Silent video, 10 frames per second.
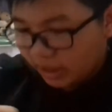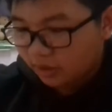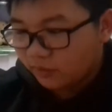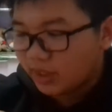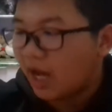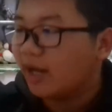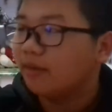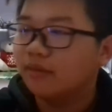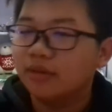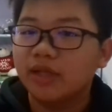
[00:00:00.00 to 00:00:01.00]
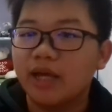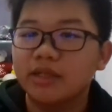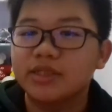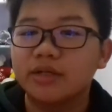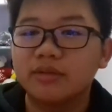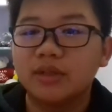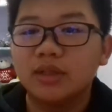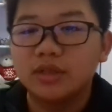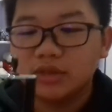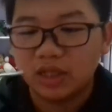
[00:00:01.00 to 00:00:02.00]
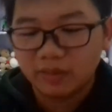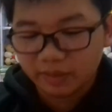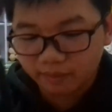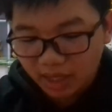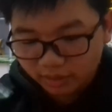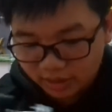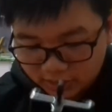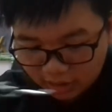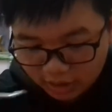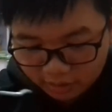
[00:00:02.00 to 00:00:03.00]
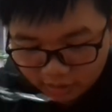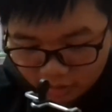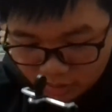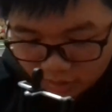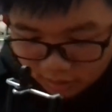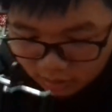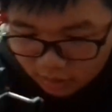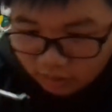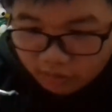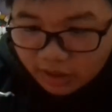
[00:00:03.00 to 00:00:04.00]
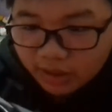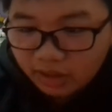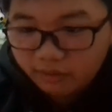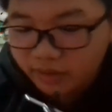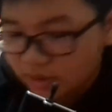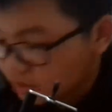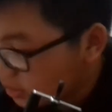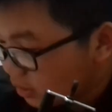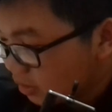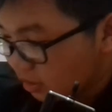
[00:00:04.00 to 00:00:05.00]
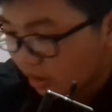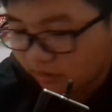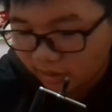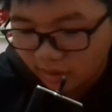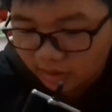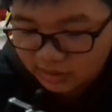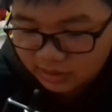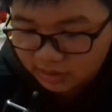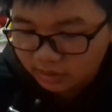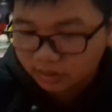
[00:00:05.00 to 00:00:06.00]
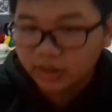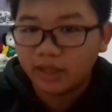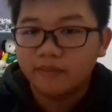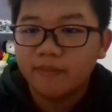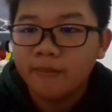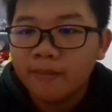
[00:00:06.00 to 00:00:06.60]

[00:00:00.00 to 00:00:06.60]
Okay, we got it. Okay, it's here. So I'm gonna mount this on right now and we're gonna see how it looks. Okay.